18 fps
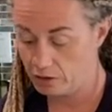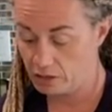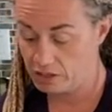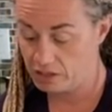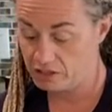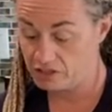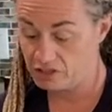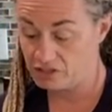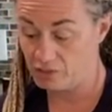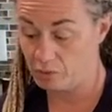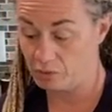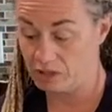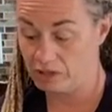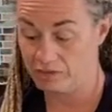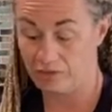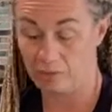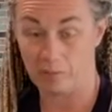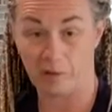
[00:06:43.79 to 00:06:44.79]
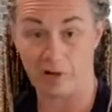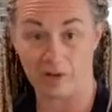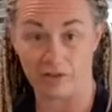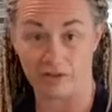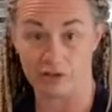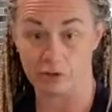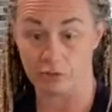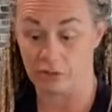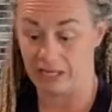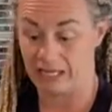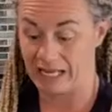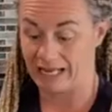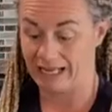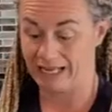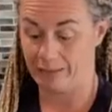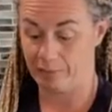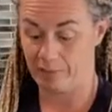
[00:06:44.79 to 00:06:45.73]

I just don't even bother doing any